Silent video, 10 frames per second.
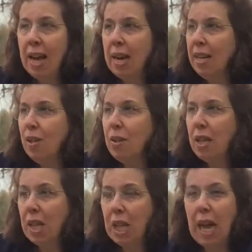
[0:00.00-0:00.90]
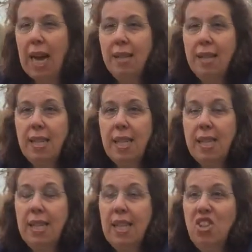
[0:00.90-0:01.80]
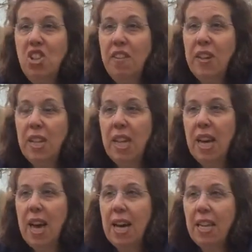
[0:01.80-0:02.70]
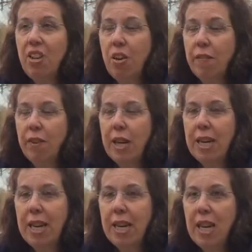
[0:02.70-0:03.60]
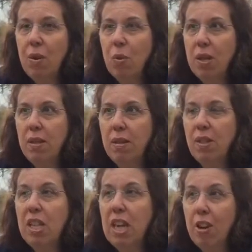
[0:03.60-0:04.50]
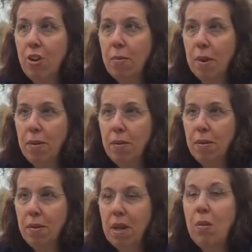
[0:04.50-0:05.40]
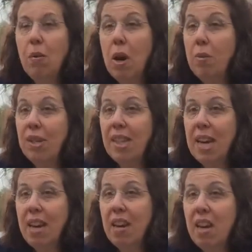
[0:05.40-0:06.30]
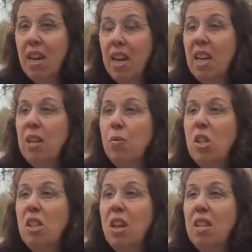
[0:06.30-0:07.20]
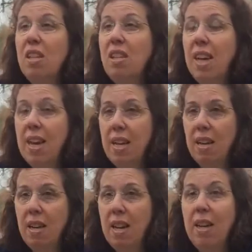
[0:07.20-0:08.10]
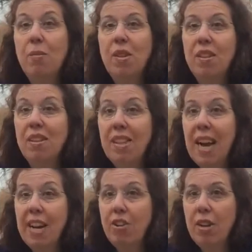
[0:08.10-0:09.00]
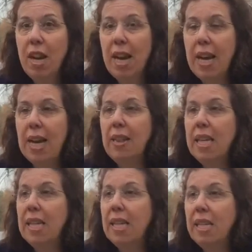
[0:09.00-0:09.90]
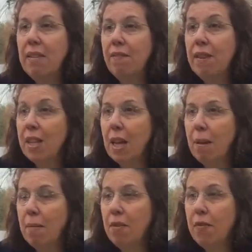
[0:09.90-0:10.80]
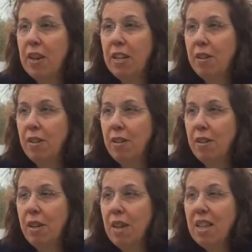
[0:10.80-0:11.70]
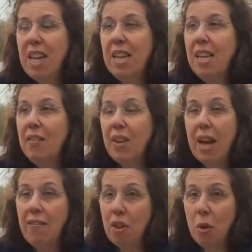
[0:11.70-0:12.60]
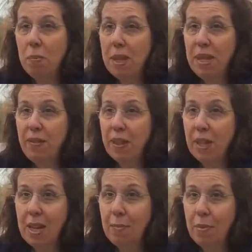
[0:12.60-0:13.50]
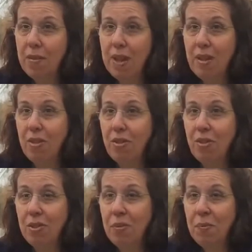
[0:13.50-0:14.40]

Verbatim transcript: And I know that the last Stitches event they had in Hartford, Connecticut was terrible. I, was there and it was dead and it was a Saturday and they didn't fill up the vent they didn't even have the whole place filled up with vendors.